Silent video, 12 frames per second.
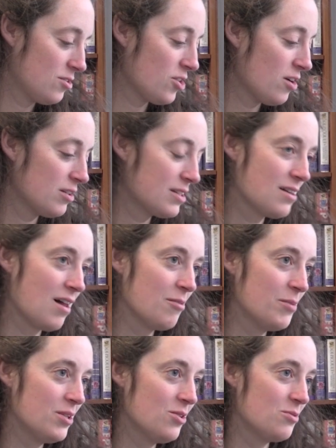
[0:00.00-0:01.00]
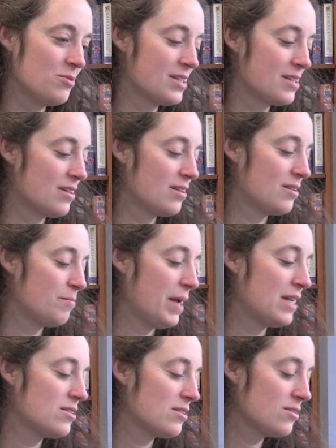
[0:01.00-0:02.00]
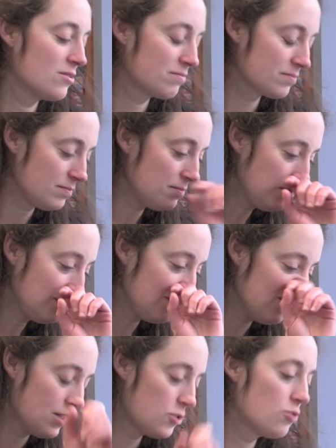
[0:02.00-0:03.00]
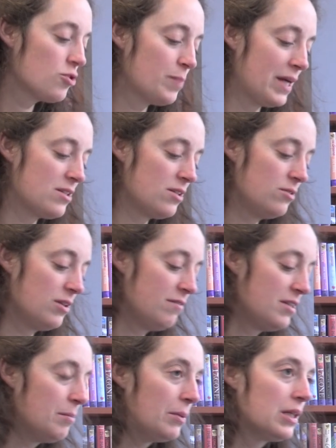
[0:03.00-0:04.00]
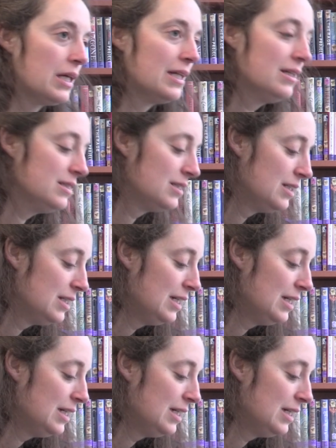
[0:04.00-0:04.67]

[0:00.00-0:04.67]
Charlotte Solomon, who was a painter, Jewish painter who lived in Berlin.